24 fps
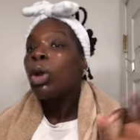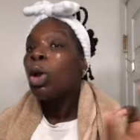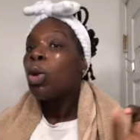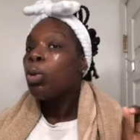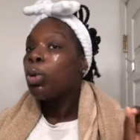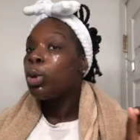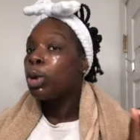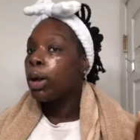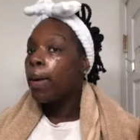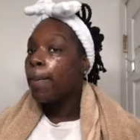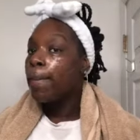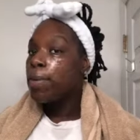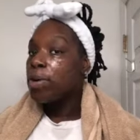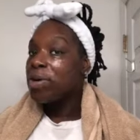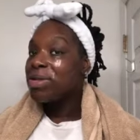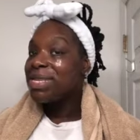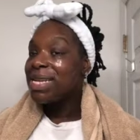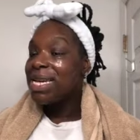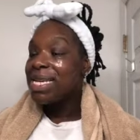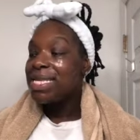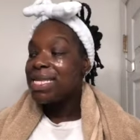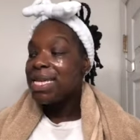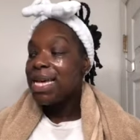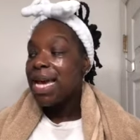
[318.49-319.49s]
we're going to
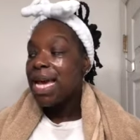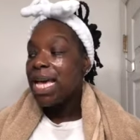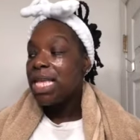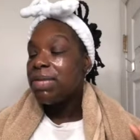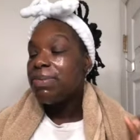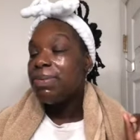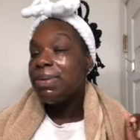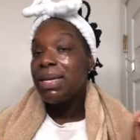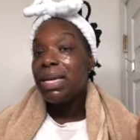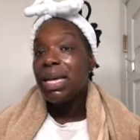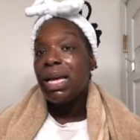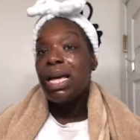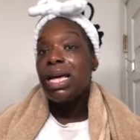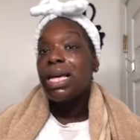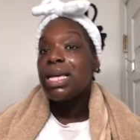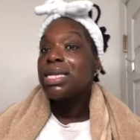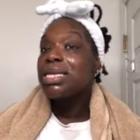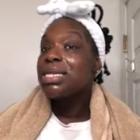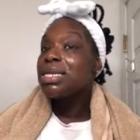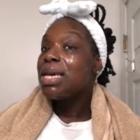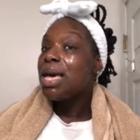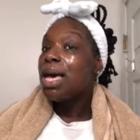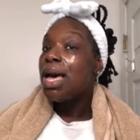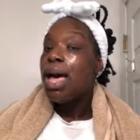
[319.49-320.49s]
multitask
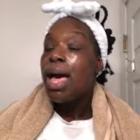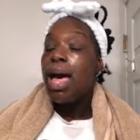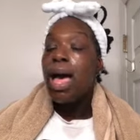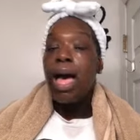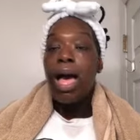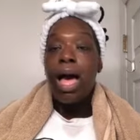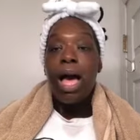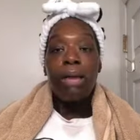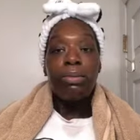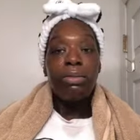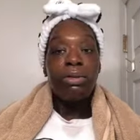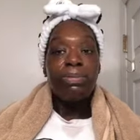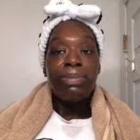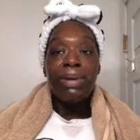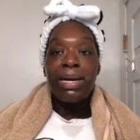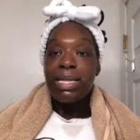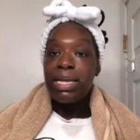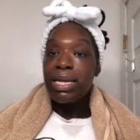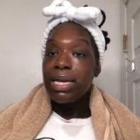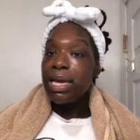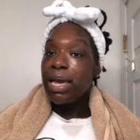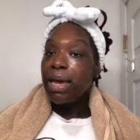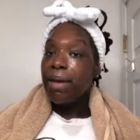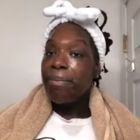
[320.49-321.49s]
because I'm just about
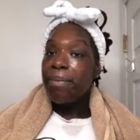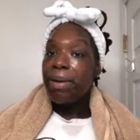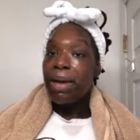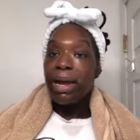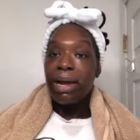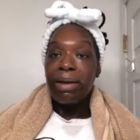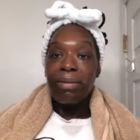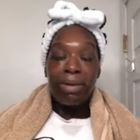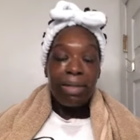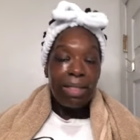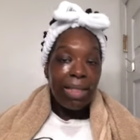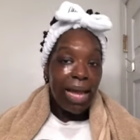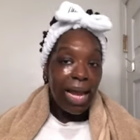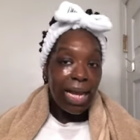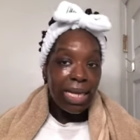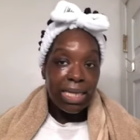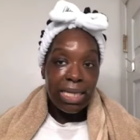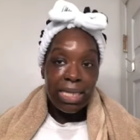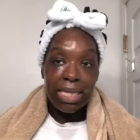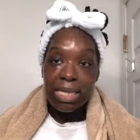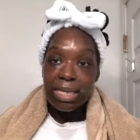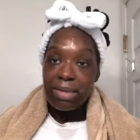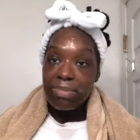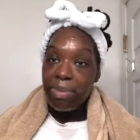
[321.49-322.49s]
to kick back and relax
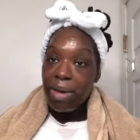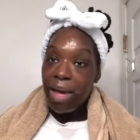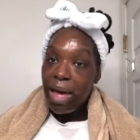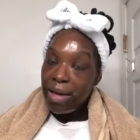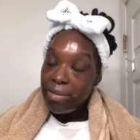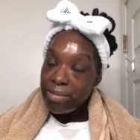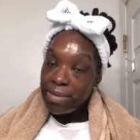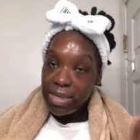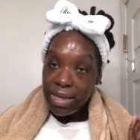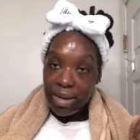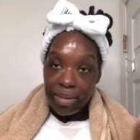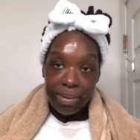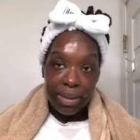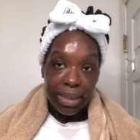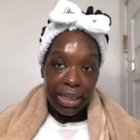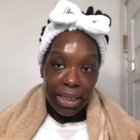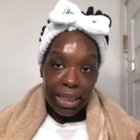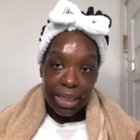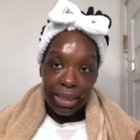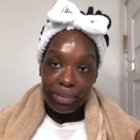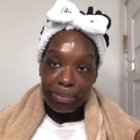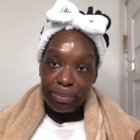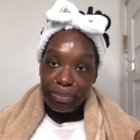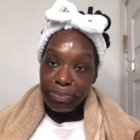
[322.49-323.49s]
in this bathtub,
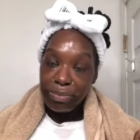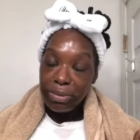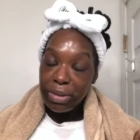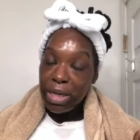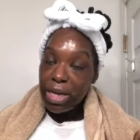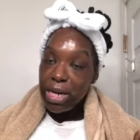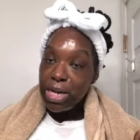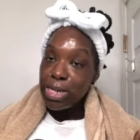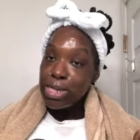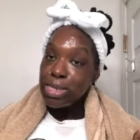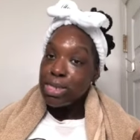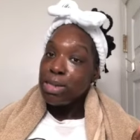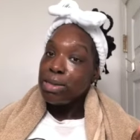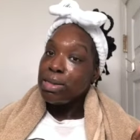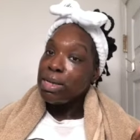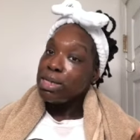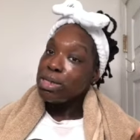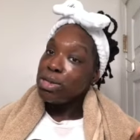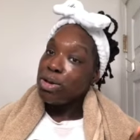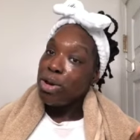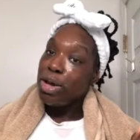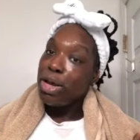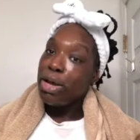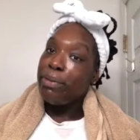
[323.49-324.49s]
honey. So let's
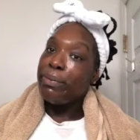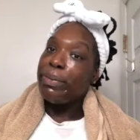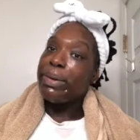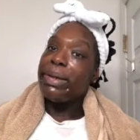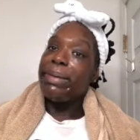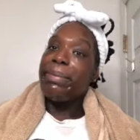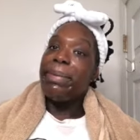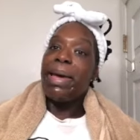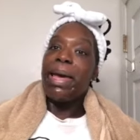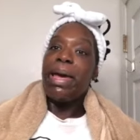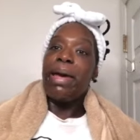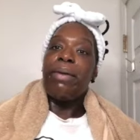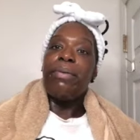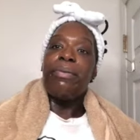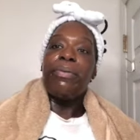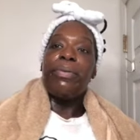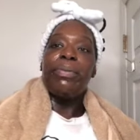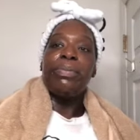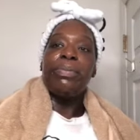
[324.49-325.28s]
go ahead and run a bath.